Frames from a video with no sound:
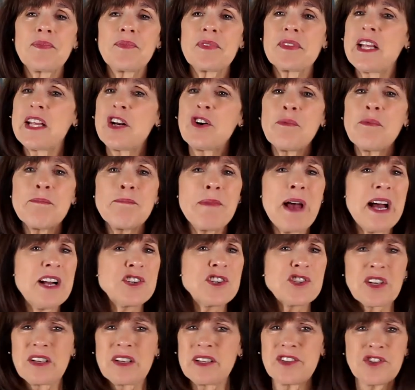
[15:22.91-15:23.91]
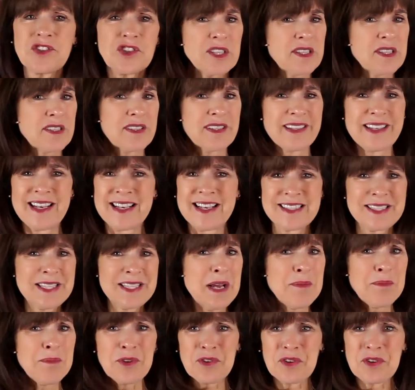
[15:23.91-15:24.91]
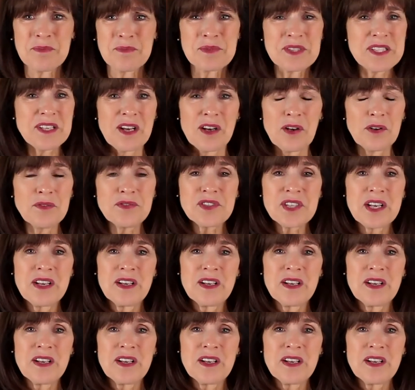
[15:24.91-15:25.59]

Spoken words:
they don't magically just assemble themselves.